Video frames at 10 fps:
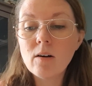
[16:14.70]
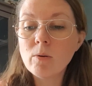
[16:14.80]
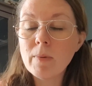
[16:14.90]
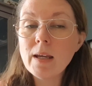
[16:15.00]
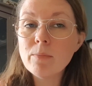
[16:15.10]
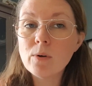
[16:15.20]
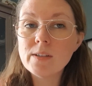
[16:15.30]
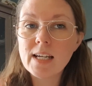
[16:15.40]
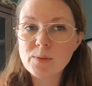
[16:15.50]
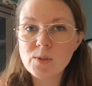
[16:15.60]
on my
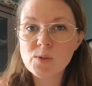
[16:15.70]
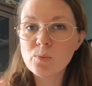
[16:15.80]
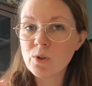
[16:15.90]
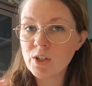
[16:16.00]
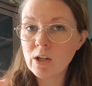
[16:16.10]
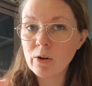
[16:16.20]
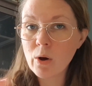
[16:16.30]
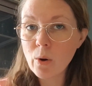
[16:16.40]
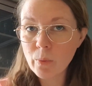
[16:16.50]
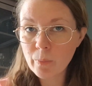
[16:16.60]
board that was Working on
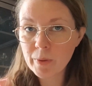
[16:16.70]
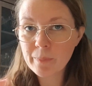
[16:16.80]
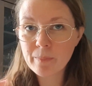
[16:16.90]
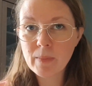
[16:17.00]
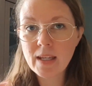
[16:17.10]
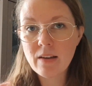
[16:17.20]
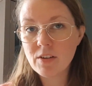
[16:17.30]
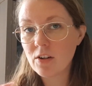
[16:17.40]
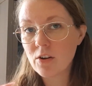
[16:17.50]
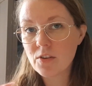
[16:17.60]
Hope, my Heaven
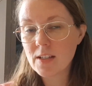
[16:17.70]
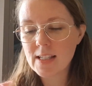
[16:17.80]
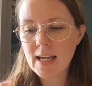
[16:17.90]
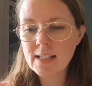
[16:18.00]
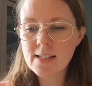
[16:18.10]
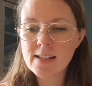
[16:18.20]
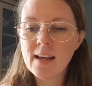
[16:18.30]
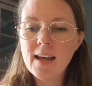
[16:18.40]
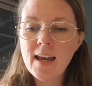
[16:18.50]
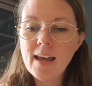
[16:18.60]
and Earth designs.
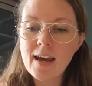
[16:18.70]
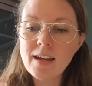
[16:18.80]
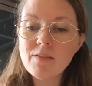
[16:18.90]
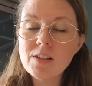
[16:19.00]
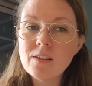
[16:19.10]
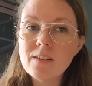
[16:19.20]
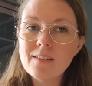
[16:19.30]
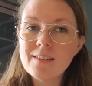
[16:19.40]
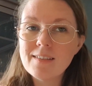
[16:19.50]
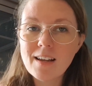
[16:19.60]
I haven't
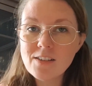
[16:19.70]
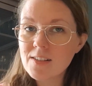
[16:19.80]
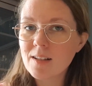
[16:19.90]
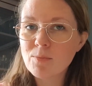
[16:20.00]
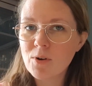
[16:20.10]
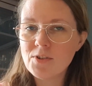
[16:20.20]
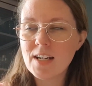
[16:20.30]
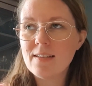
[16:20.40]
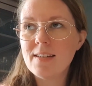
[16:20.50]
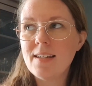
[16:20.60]
touched that
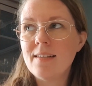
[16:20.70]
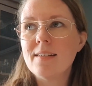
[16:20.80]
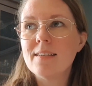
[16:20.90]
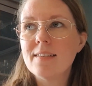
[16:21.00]
project in,